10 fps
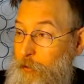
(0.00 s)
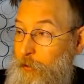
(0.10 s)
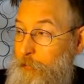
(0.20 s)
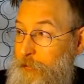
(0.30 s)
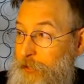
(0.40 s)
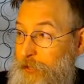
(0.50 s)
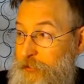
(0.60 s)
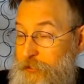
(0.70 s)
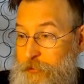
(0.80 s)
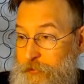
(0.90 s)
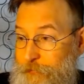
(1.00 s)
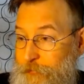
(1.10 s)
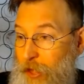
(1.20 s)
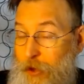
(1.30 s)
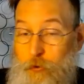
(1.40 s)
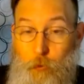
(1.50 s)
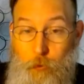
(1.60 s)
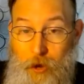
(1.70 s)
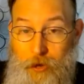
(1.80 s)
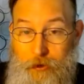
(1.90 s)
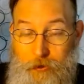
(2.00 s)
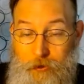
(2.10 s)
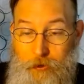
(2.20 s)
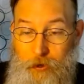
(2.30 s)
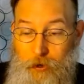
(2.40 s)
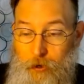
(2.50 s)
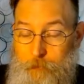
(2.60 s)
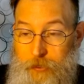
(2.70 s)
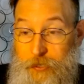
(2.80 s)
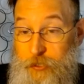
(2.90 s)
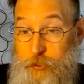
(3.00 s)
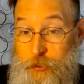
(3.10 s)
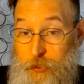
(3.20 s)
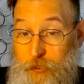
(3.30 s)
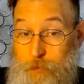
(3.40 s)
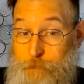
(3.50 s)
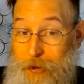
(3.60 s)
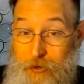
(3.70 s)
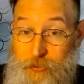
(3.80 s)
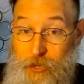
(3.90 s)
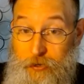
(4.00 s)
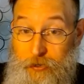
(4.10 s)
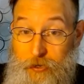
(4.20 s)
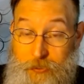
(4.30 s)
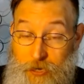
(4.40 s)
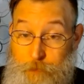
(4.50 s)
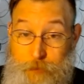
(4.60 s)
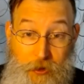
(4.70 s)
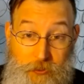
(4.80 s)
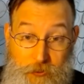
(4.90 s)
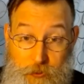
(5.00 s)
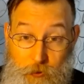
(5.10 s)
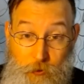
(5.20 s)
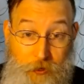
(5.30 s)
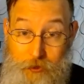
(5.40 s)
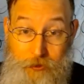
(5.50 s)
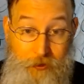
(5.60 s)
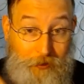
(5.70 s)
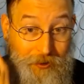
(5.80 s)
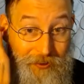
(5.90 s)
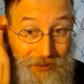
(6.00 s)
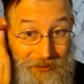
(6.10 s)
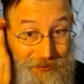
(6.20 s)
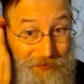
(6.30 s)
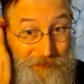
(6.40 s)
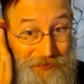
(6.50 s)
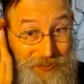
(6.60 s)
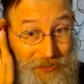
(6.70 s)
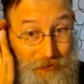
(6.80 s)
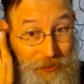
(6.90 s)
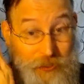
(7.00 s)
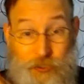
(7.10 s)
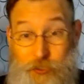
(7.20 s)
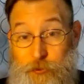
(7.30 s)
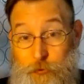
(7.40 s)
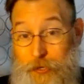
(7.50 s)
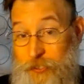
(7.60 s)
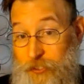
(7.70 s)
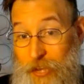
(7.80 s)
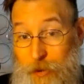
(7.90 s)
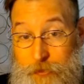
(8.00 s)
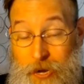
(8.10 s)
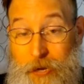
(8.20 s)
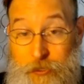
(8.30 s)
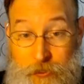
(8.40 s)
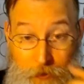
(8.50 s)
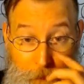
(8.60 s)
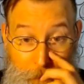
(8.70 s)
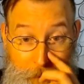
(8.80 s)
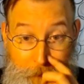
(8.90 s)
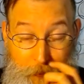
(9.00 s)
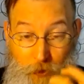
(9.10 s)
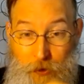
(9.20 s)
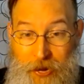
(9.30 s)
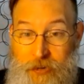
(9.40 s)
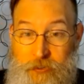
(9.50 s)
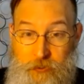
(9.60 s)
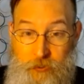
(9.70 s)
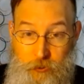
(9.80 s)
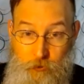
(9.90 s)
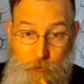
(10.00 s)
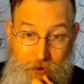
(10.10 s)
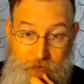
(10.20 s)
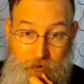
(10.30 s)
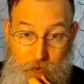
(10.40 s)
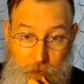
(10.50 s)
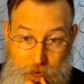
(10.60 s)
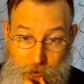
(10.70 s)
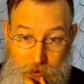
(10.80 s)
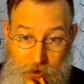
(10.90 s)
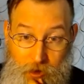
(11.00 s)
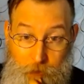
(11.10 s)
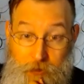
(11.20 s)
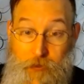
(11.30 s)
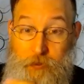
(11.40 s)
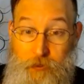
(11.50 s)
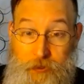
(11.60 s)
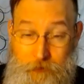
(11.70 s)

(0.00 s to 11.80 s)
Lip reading: it's I don't know what, he just suddenly bails on it and just kind of bails on the story, and then, like, you know, tissues, we get a slapdash, you know, end to whatever was going on, when clearly